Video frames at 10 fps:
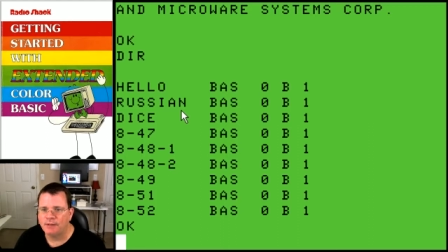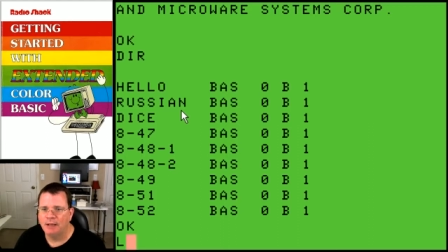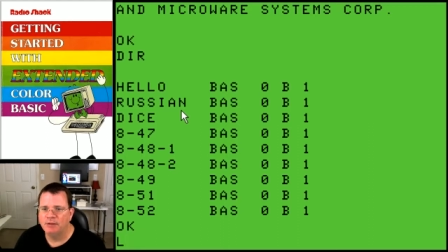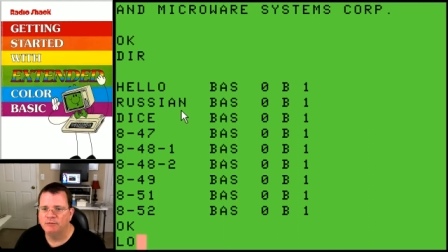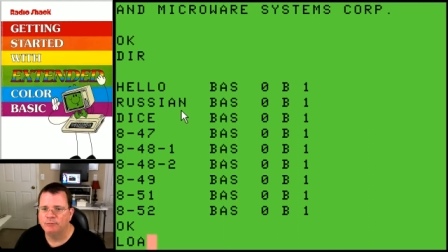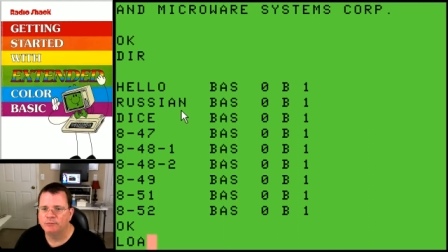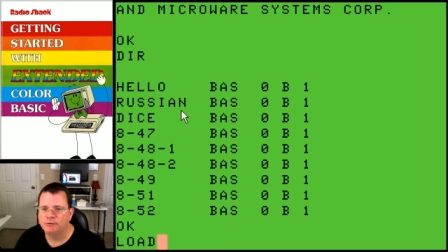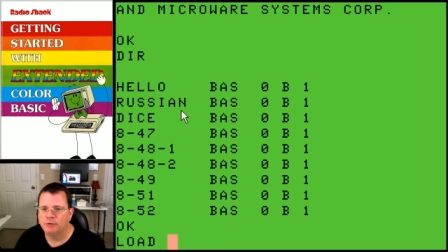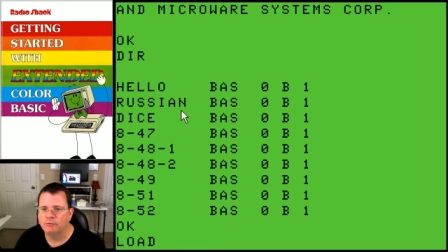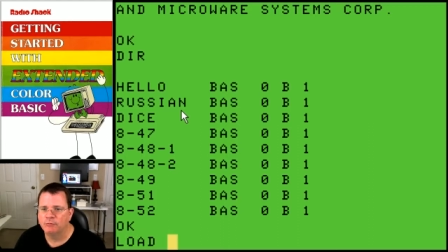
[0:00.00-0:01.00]
I believe it was
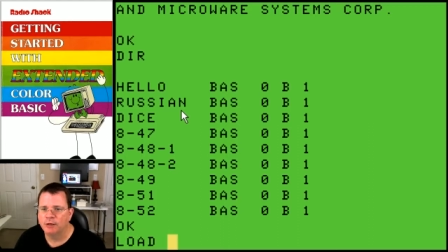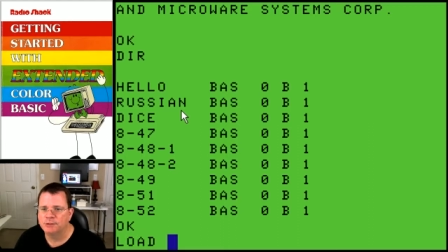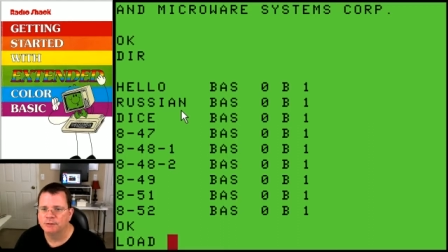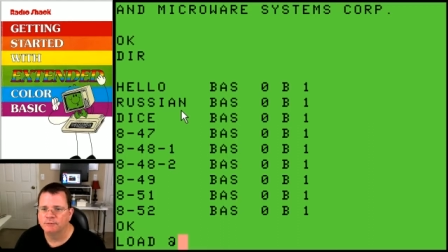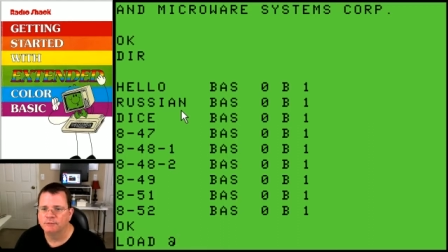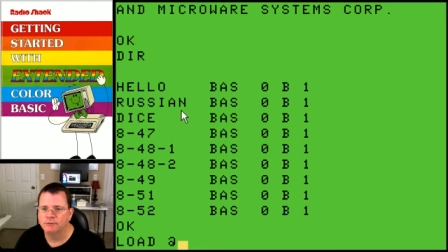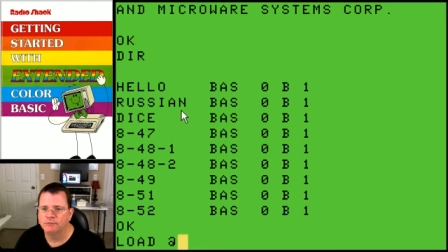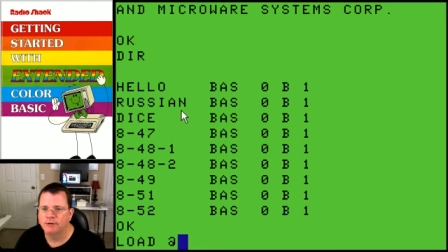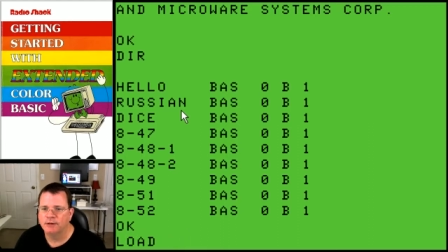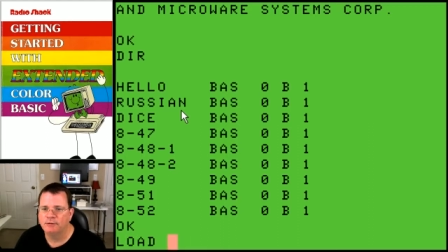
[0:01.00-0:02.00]
called Russian. So
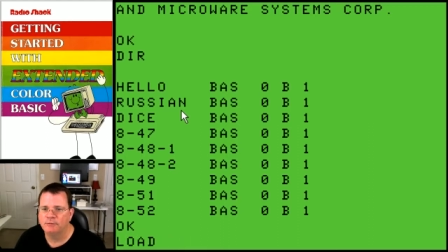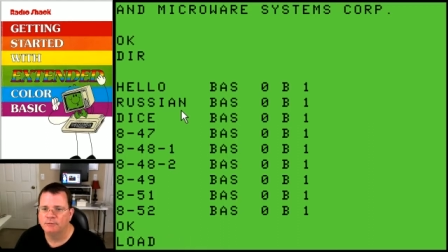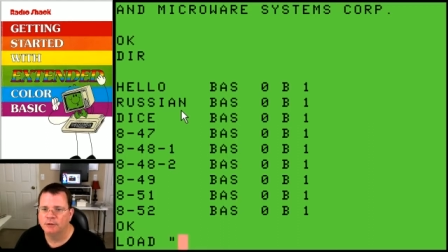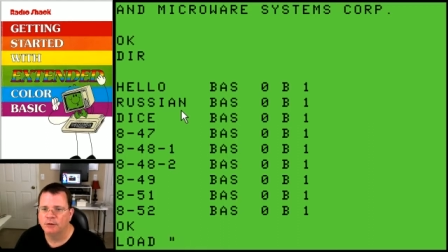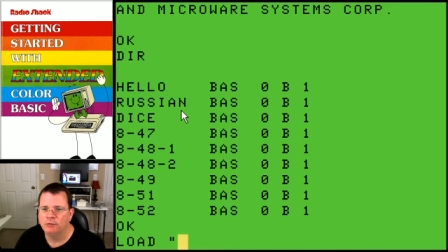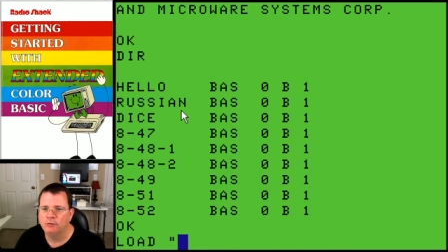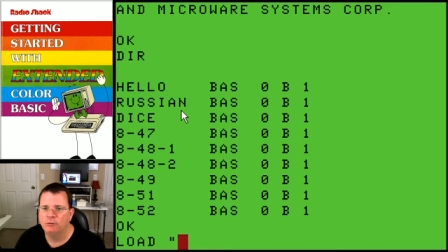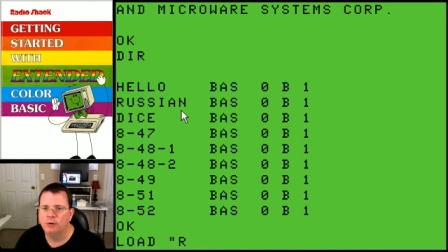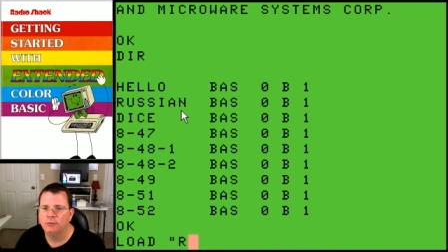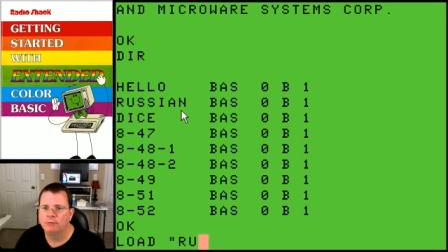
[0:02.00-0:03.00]
if I do load
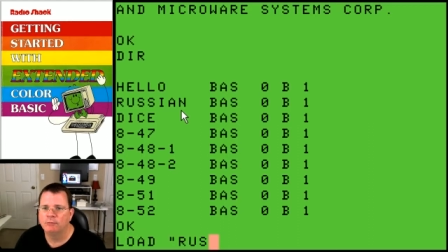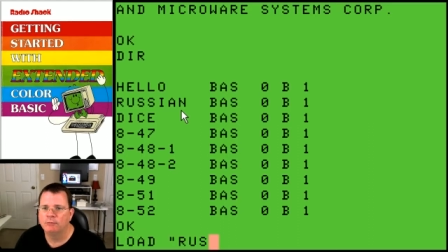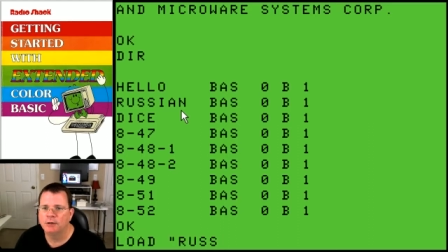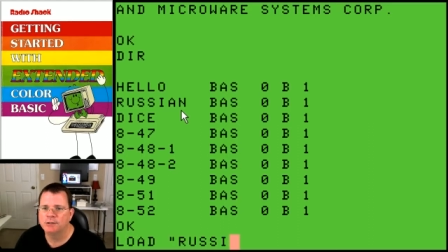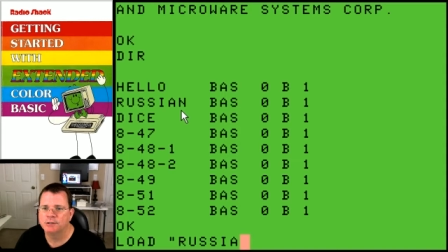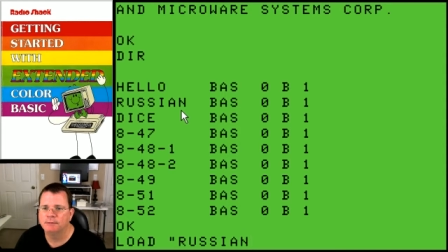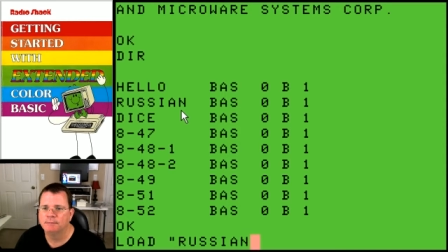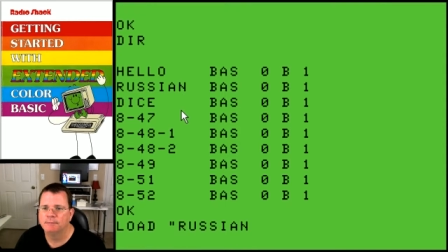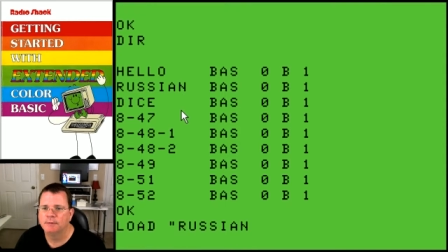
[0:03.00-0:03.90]
quote Russian,